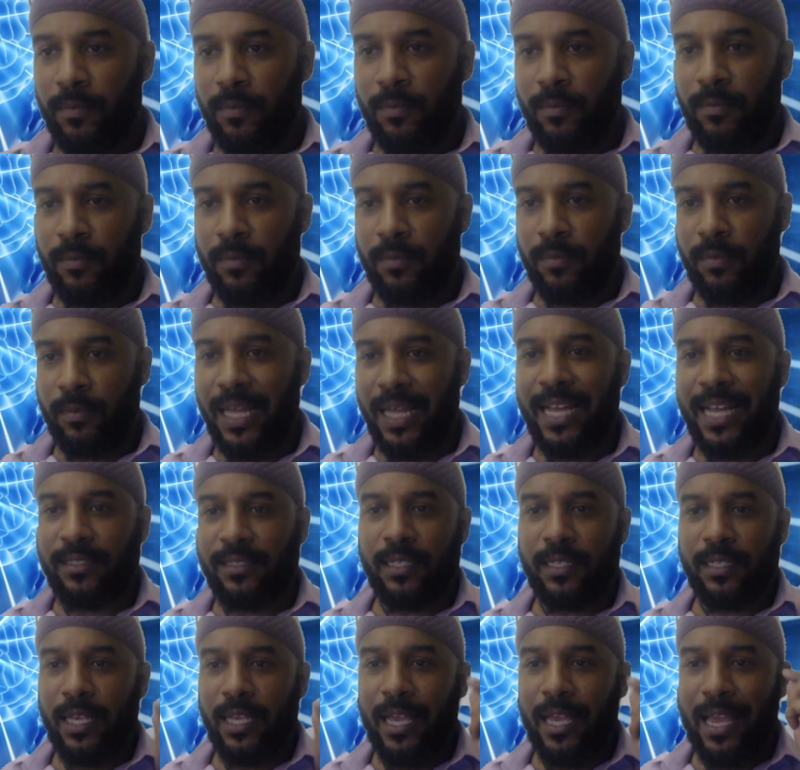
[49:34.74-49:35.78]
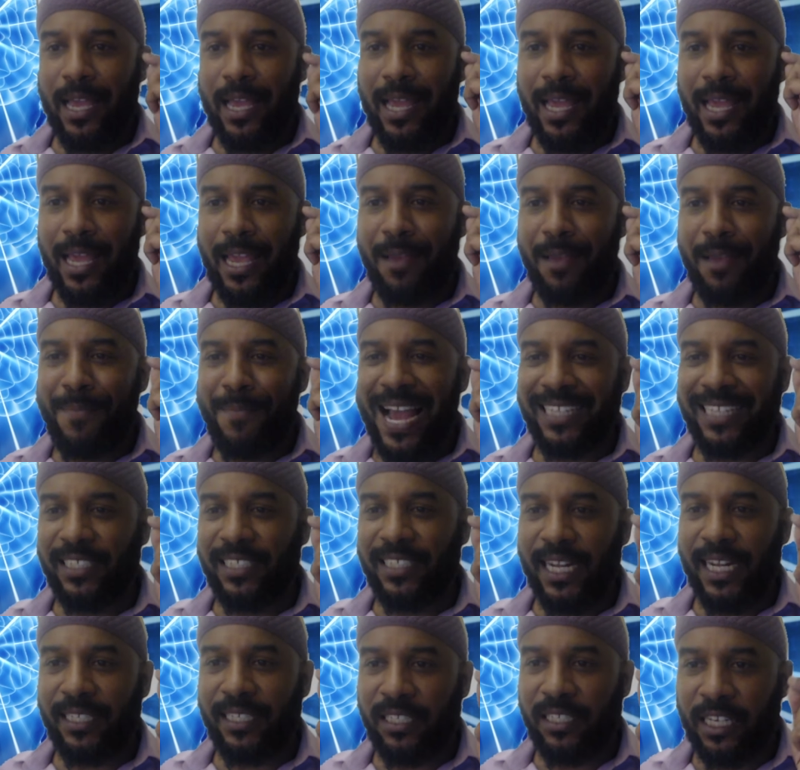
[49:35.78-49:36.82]
That's
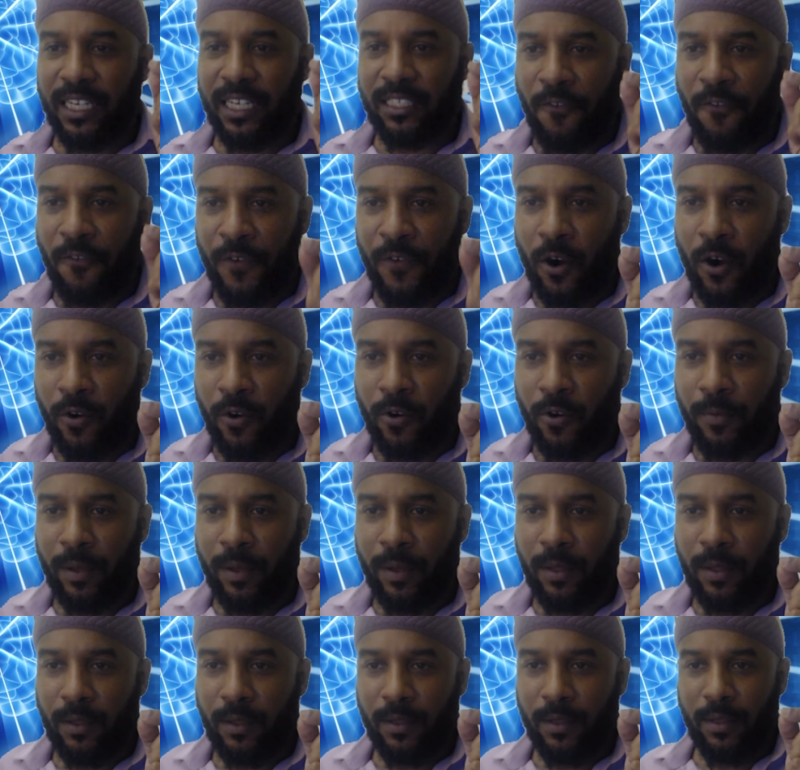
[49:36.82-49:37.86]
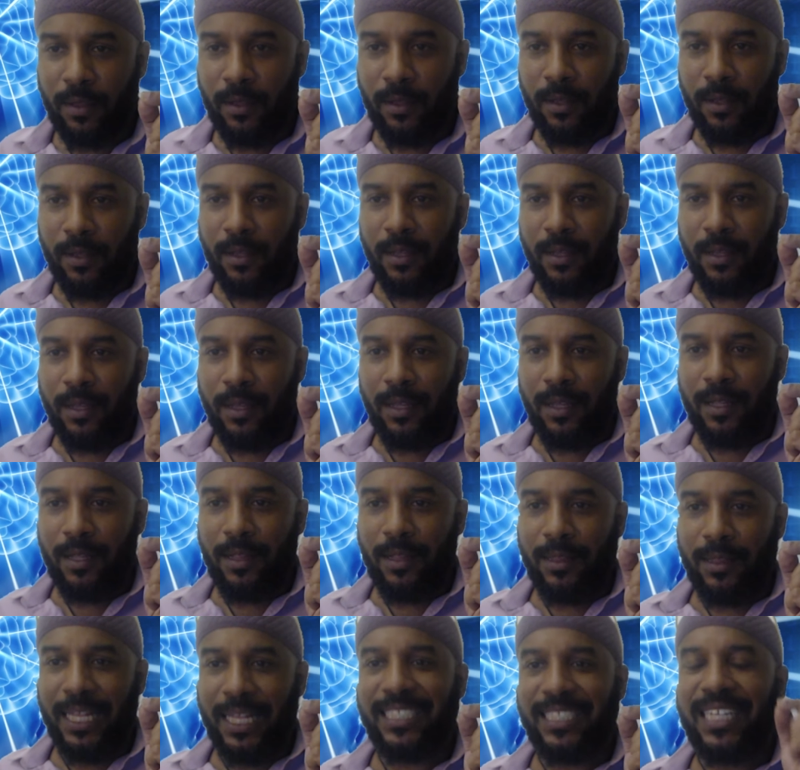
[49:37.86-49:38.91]
imagination as a verb.
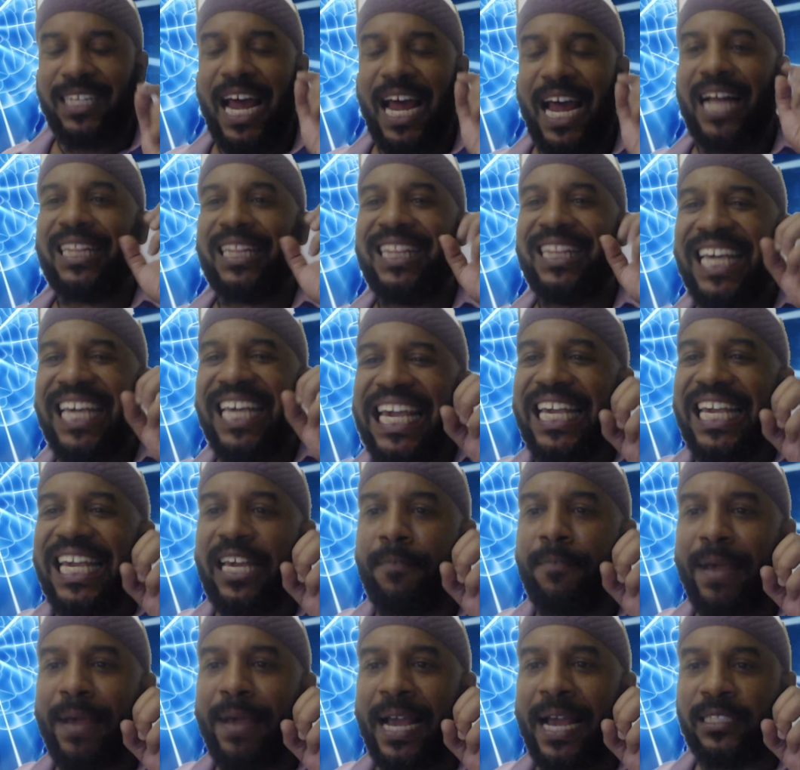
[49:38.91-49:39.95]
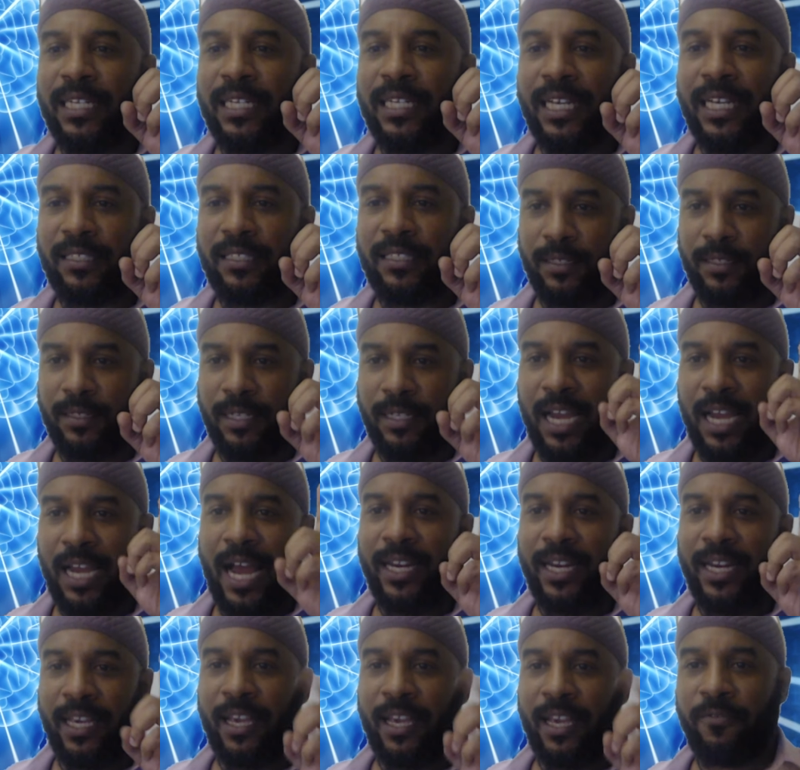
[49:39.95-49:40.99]
That's not the imagination God
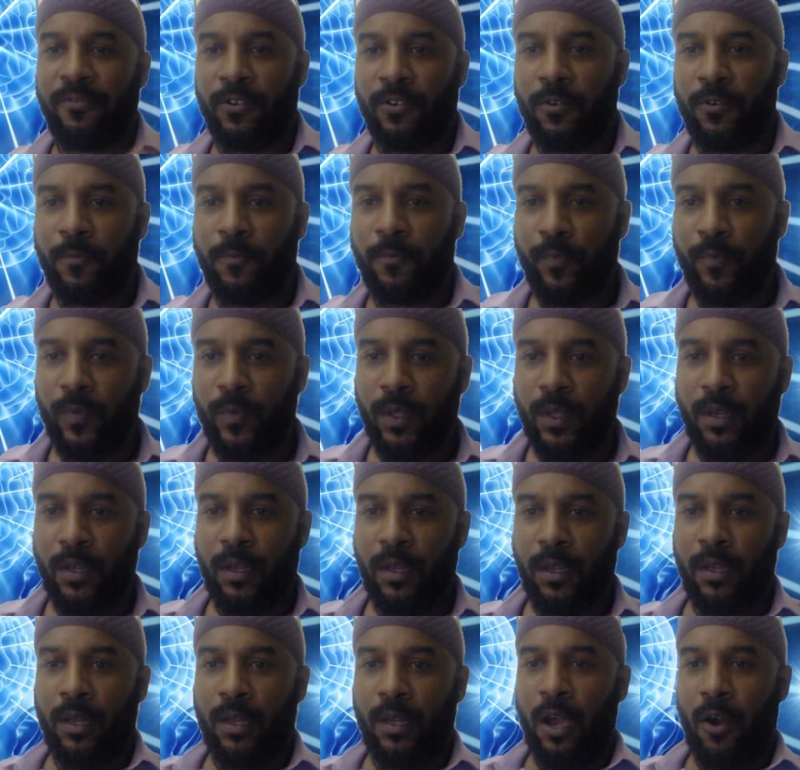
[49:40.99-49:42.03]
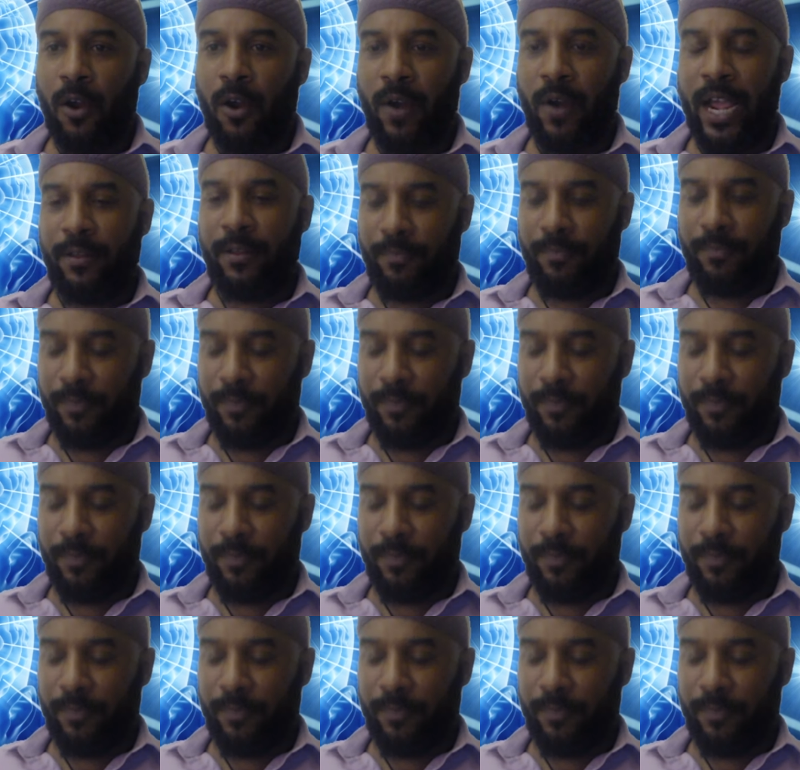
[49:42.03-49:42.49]
gave you. All right?